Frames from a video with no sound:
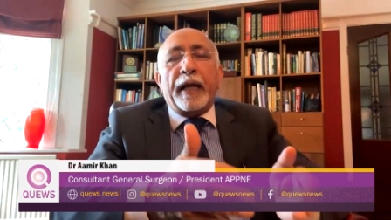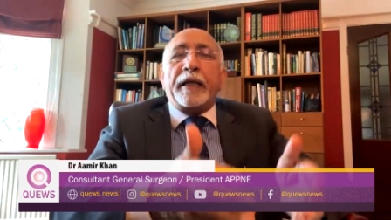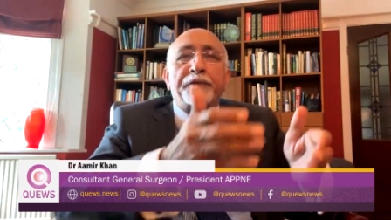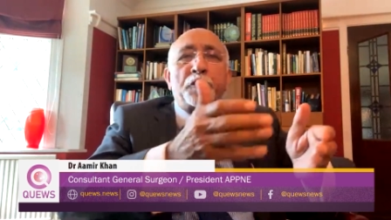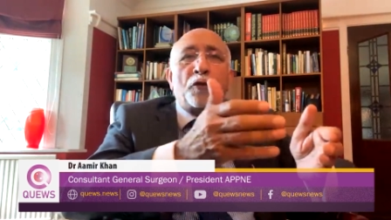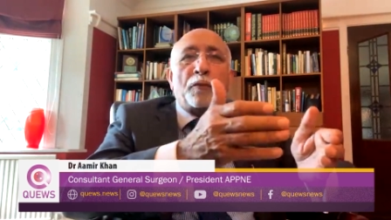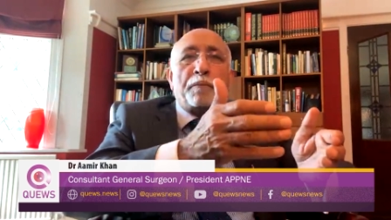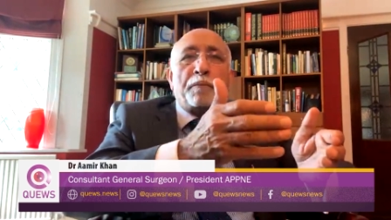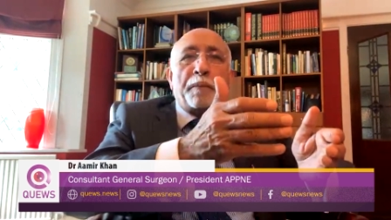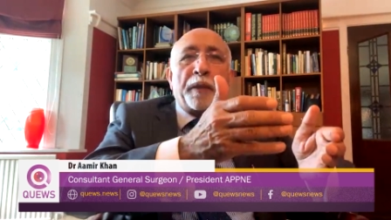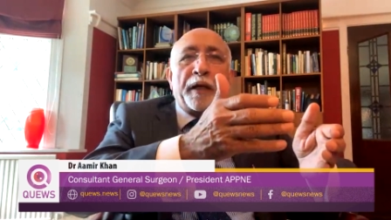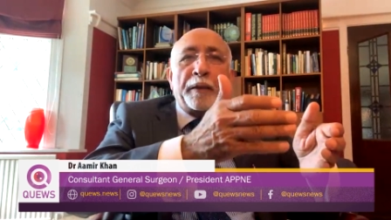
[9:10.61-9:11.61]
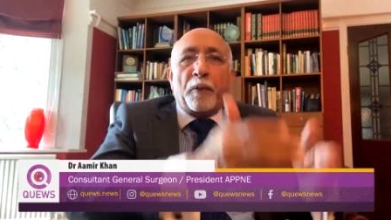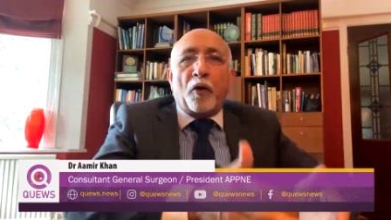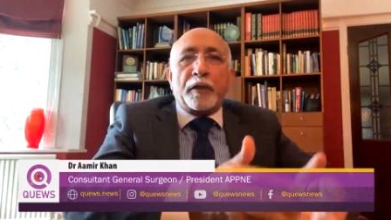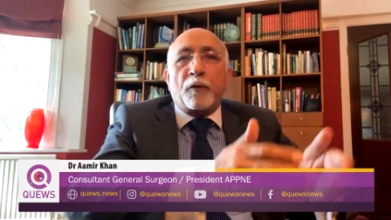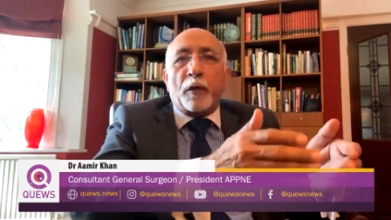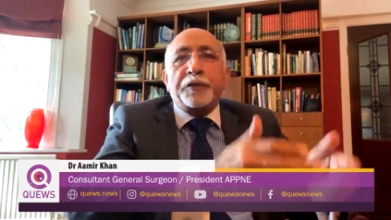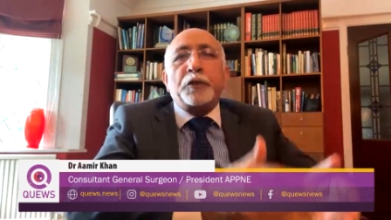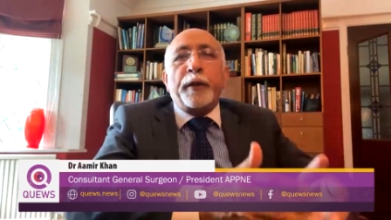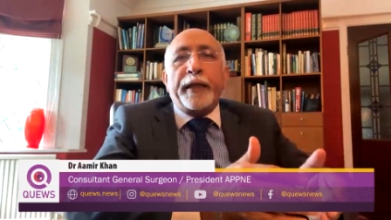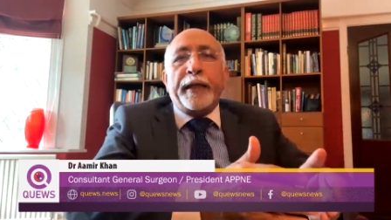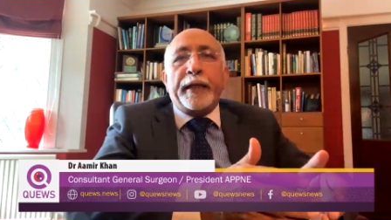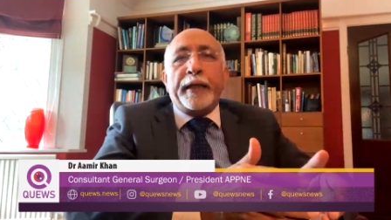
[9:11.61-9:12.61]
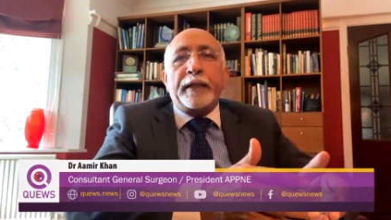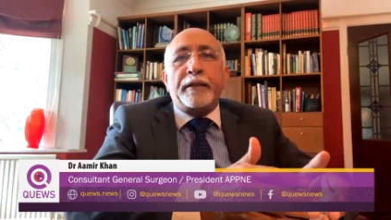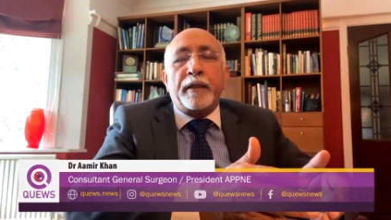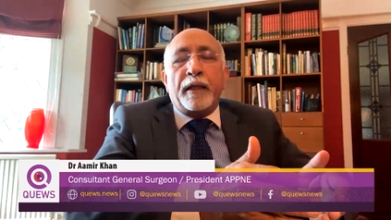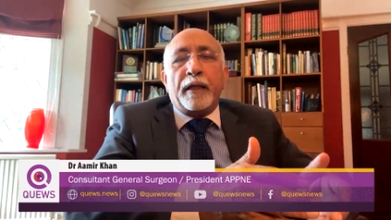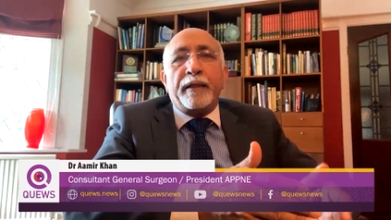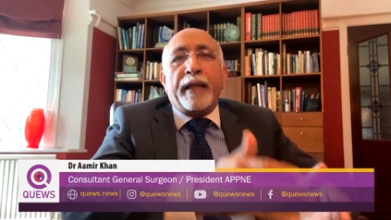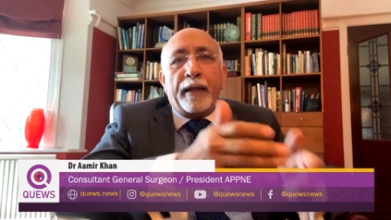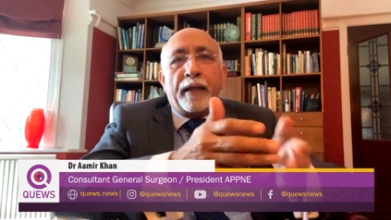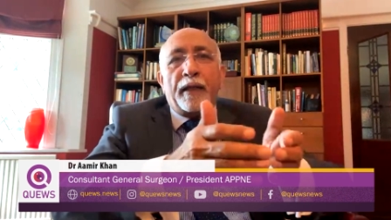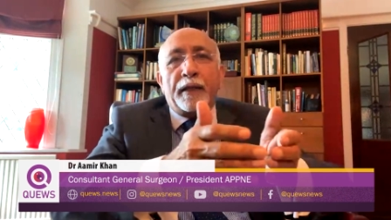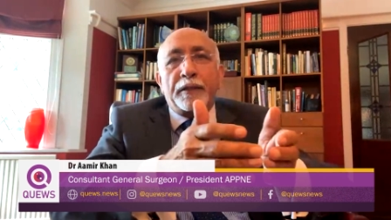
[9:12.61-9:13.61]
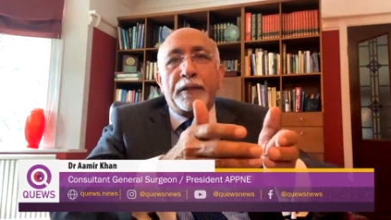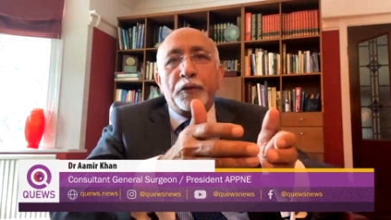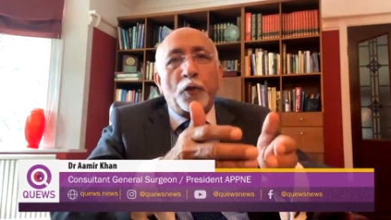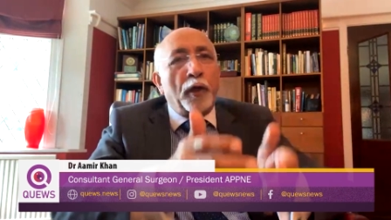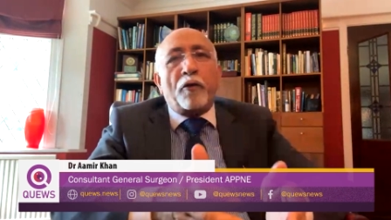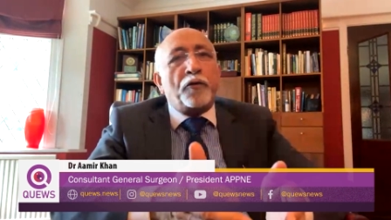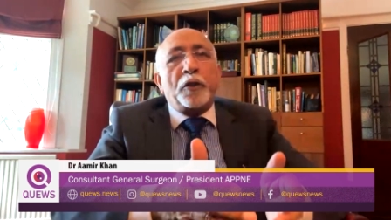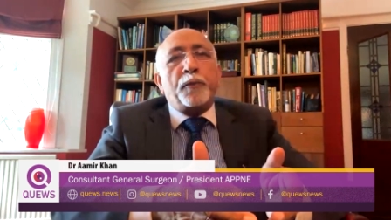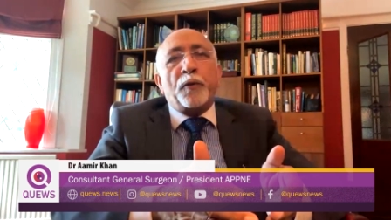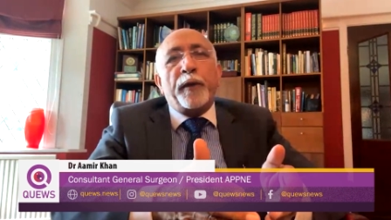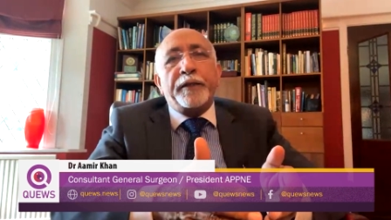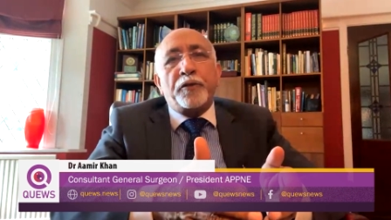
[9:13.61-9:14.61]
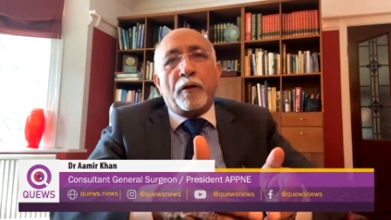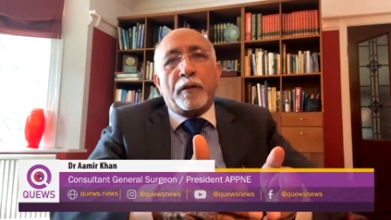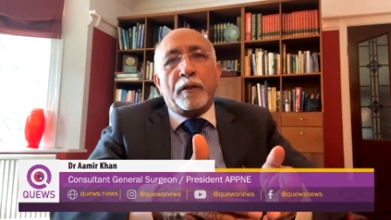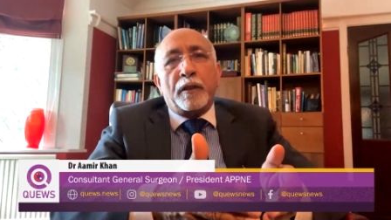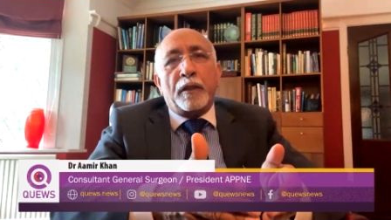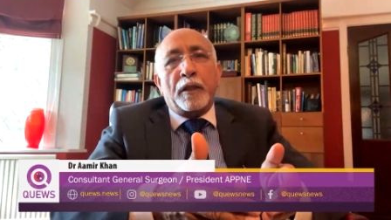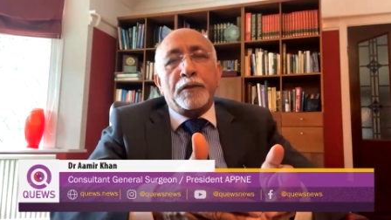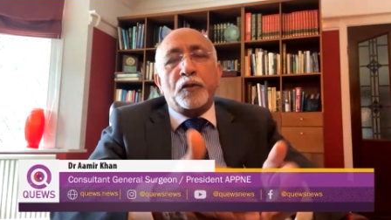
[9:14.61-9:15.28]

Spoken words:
And if you burn more than what you eat, then you are not going to put weight on.